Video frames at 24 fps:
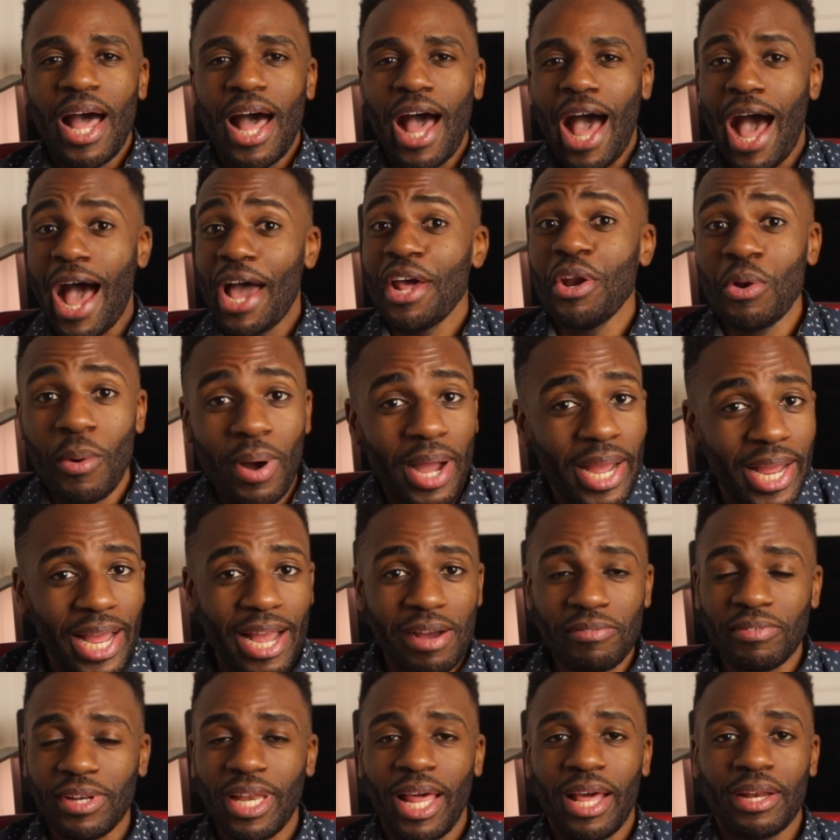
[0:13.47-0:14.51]
I know I
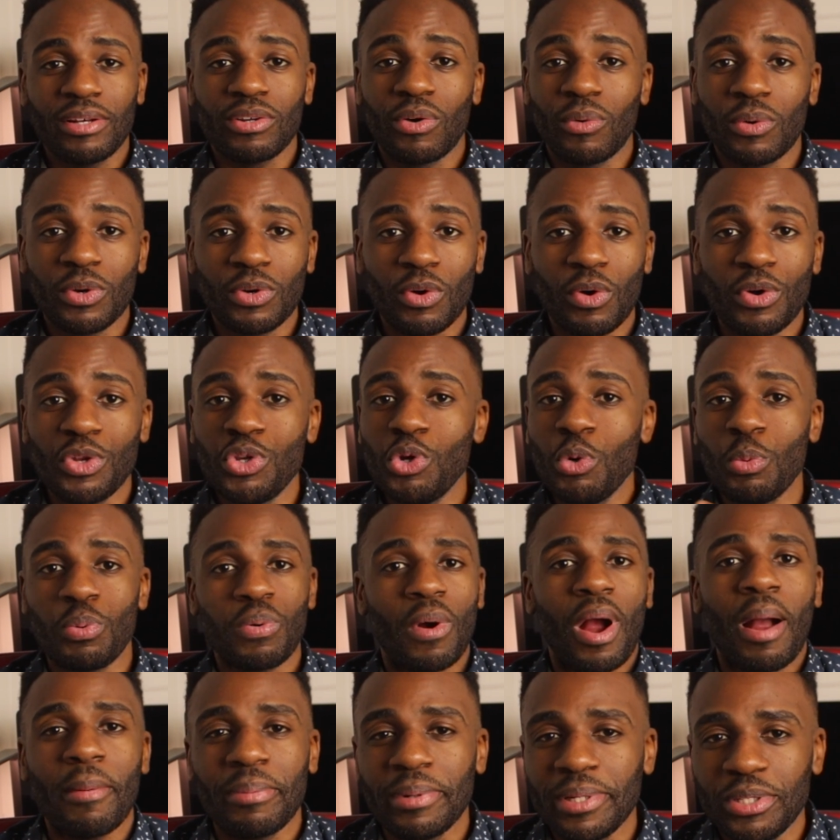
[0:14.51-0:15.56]
have a lot going on. You
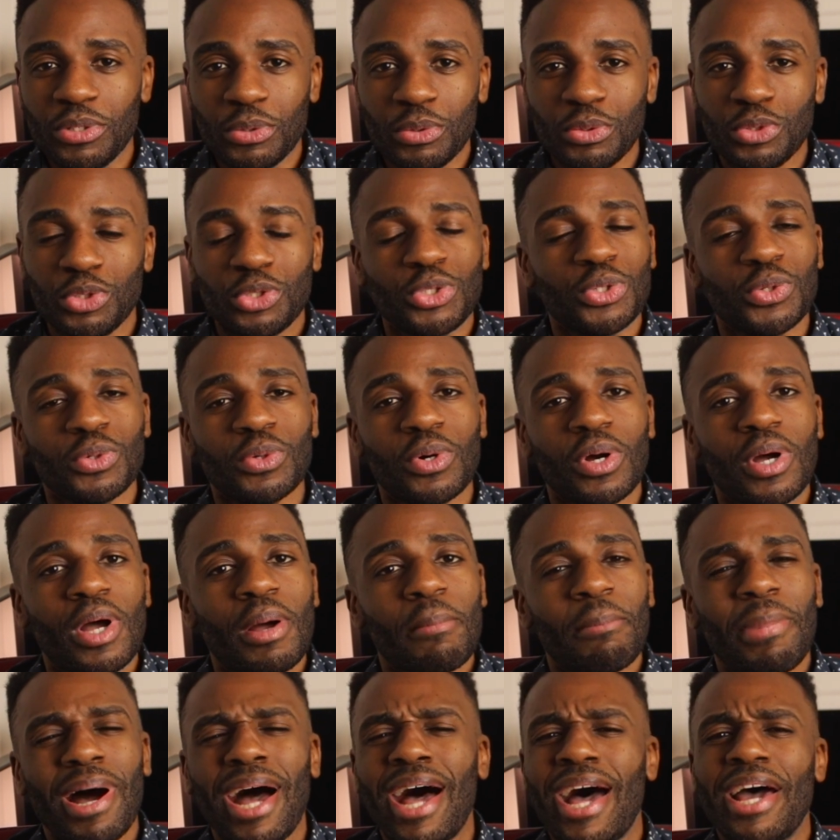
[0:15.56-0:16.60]
probably do too.
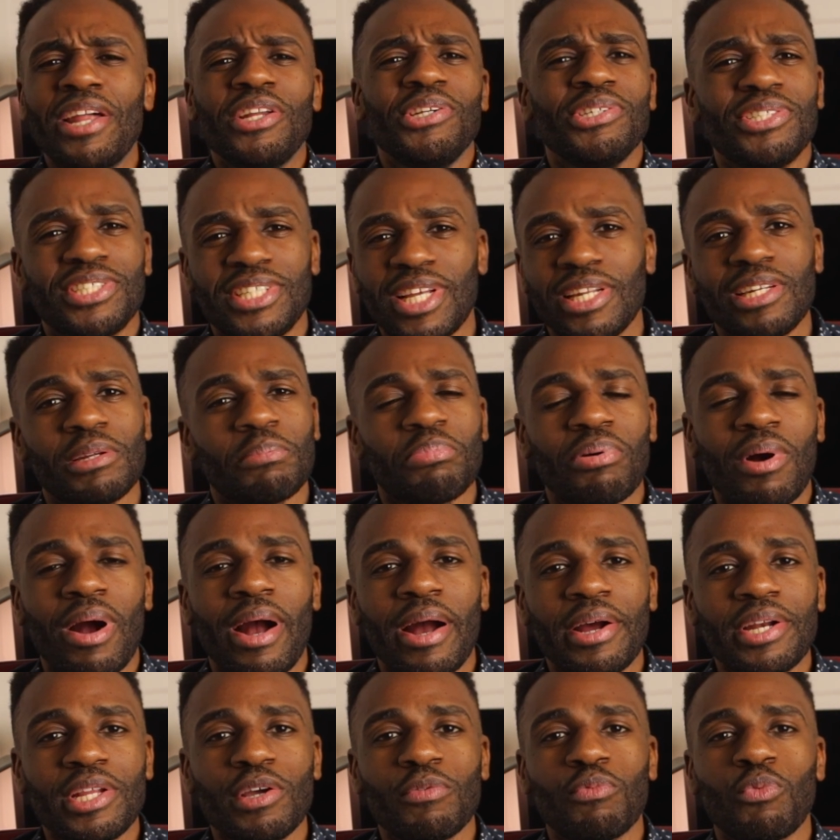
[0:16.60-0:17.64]
But how do you set the
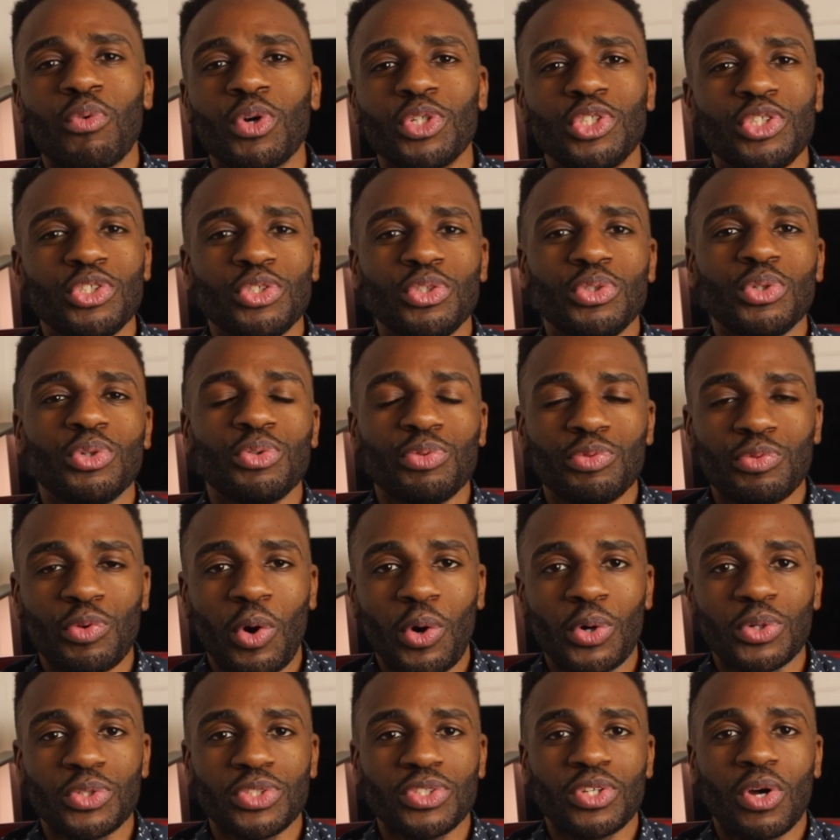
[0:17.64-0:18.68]
priority of what you do
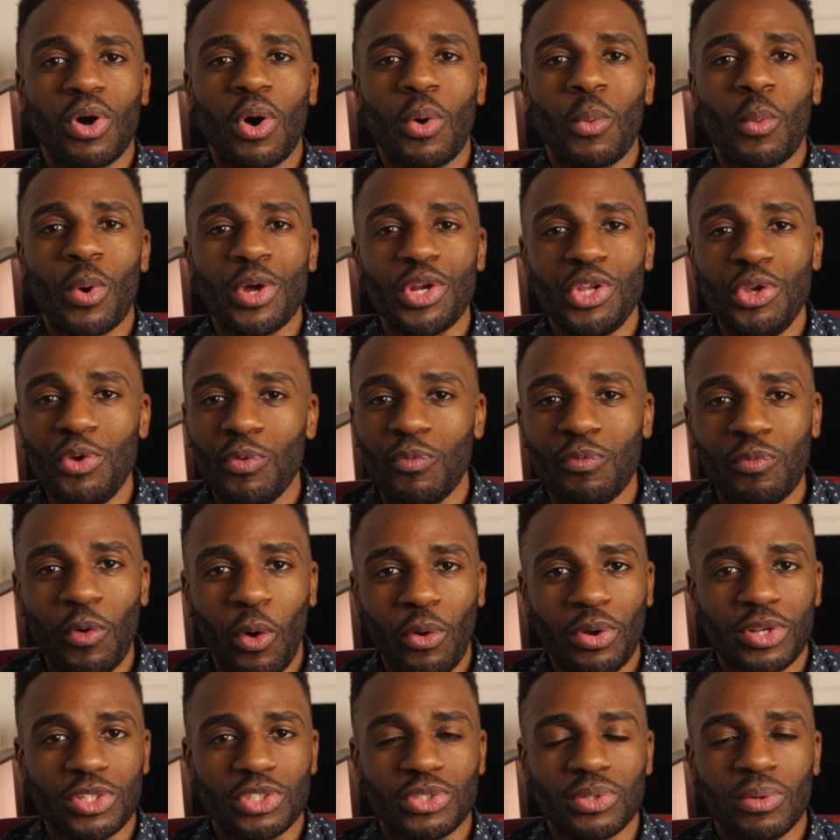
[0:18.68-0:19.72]
first? Or what do you
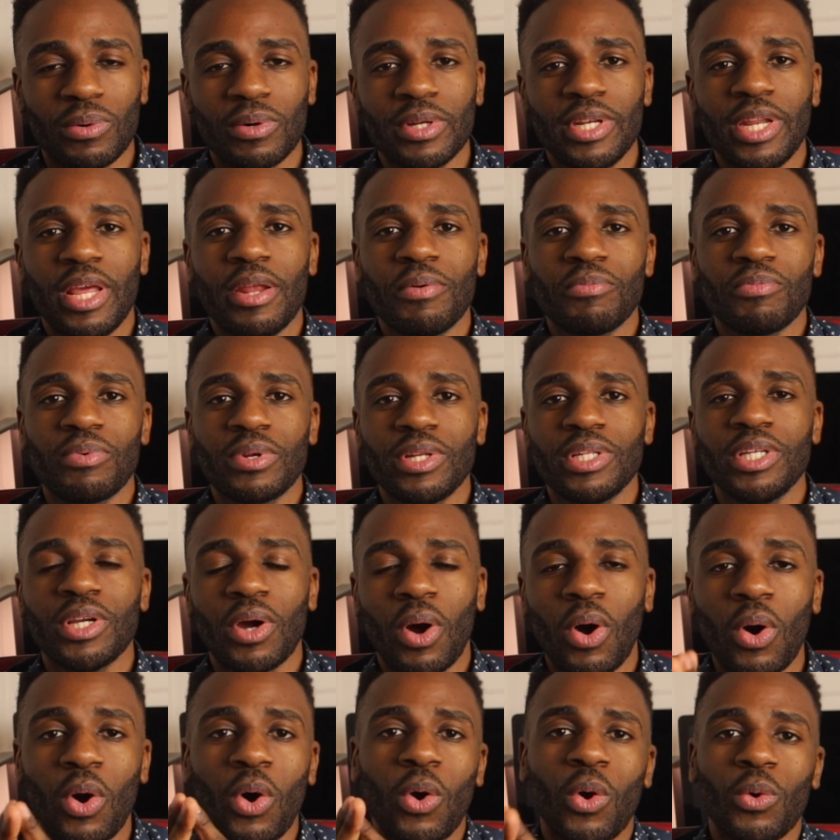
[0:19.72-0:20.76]
focus on and really
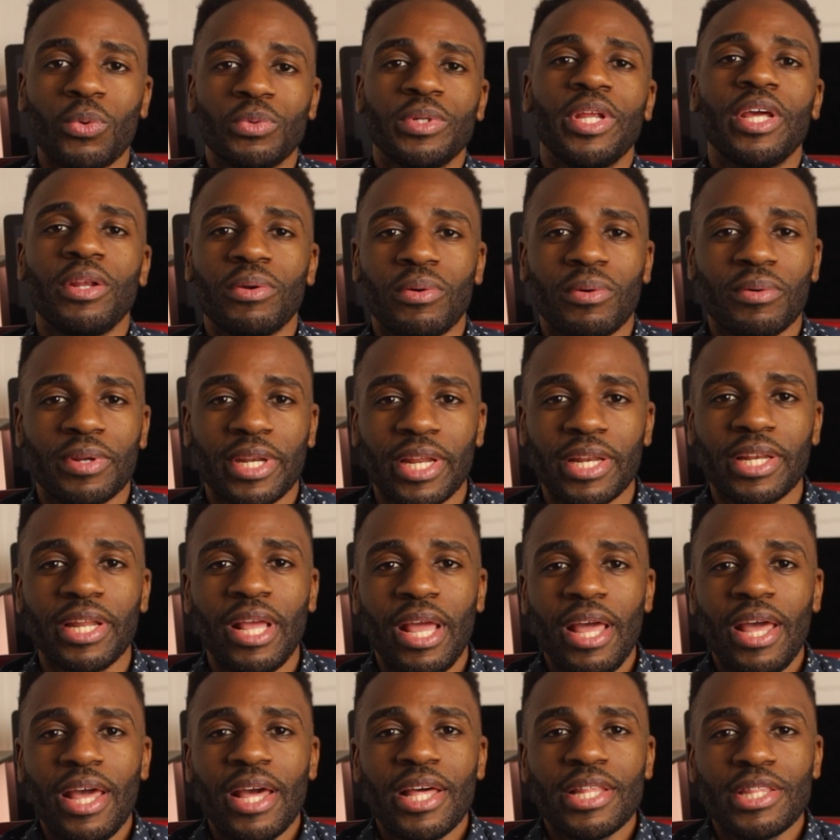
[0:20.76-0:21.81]
hone in on it?
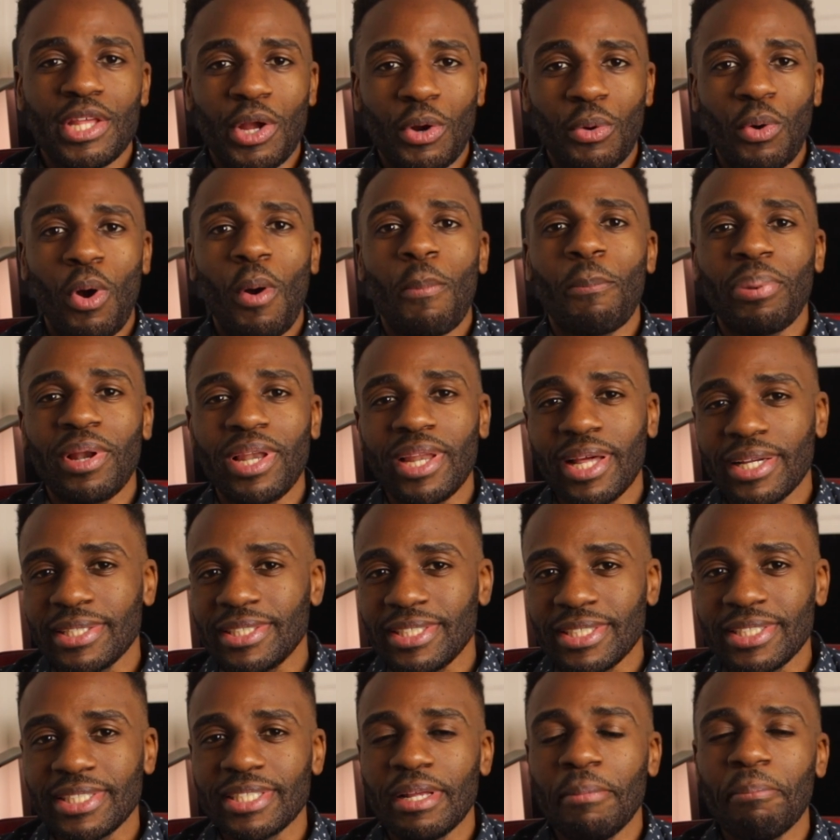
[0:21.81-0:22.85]
There are
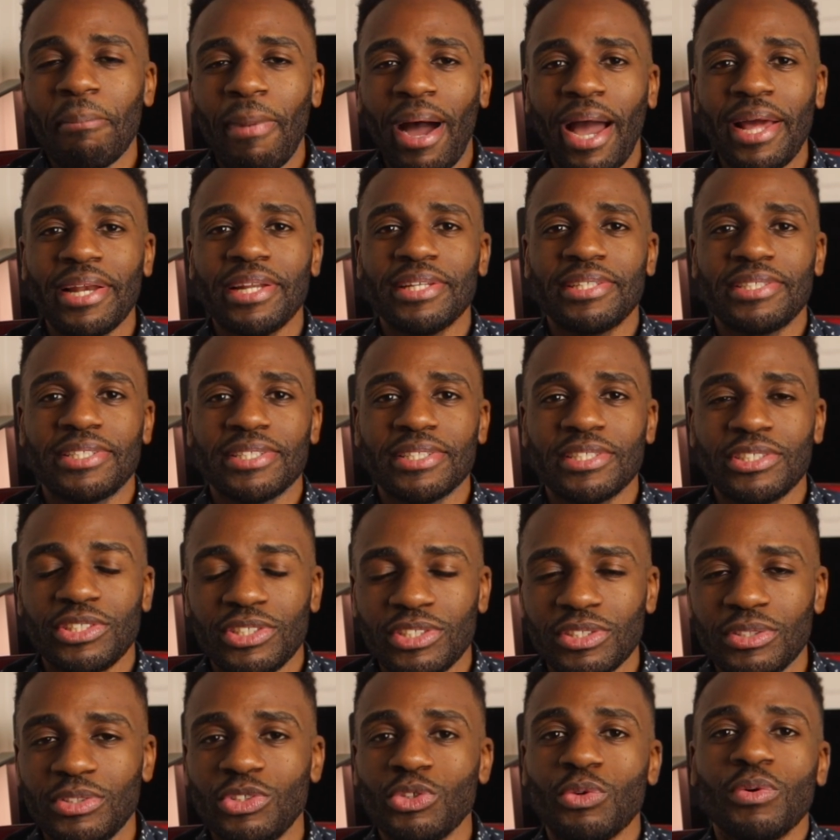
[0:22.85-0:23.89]
pluses and minuses
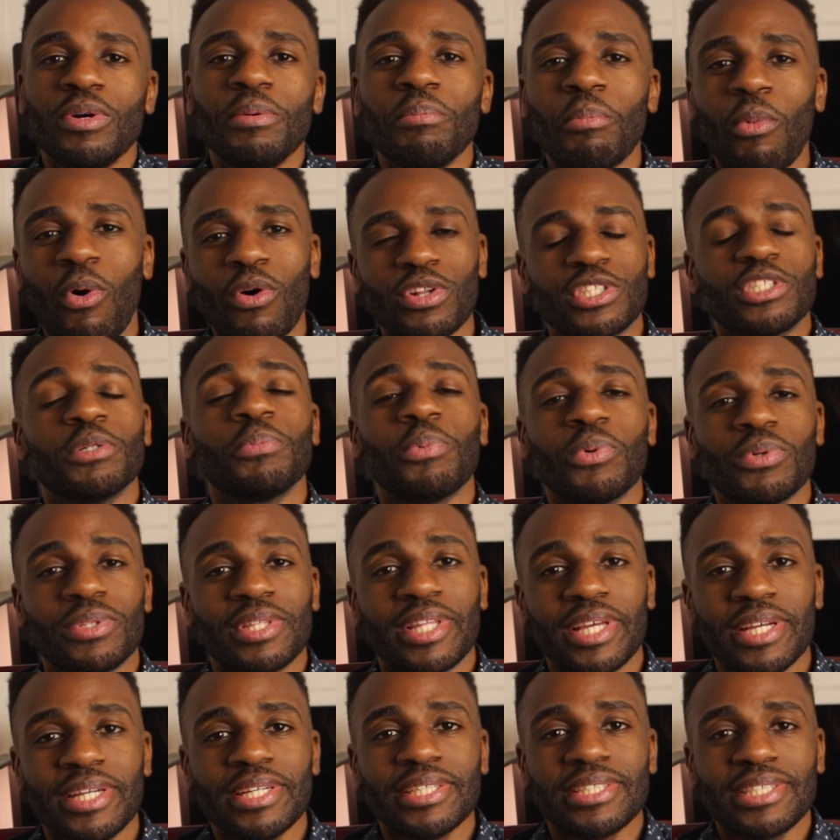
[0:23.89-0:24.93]
to doing multiple
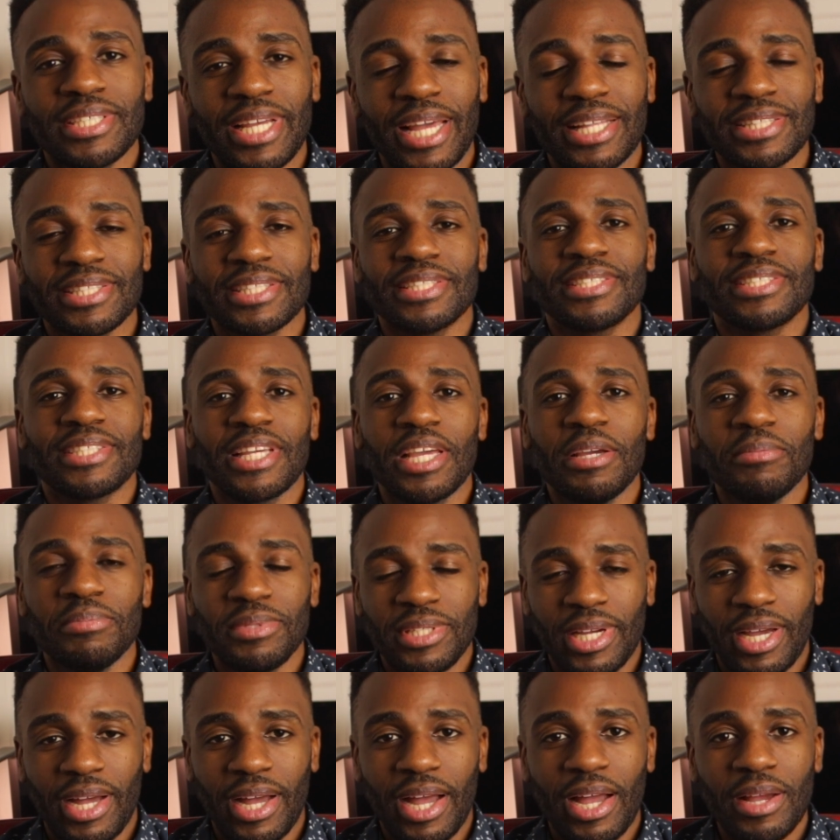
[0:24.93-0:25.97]
things at the same
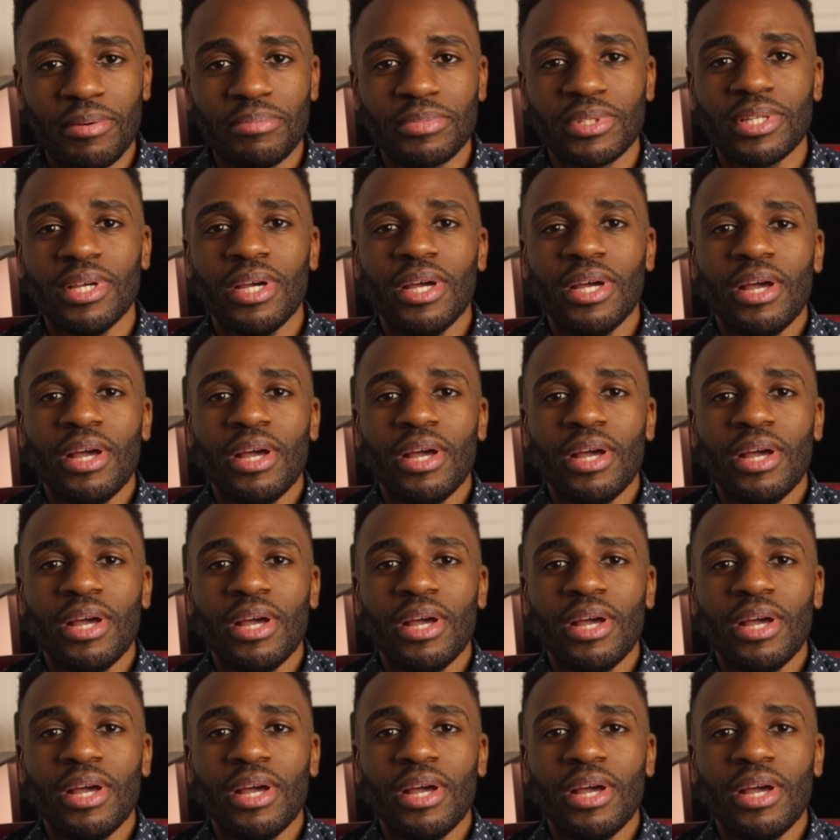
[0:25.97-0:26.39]
time.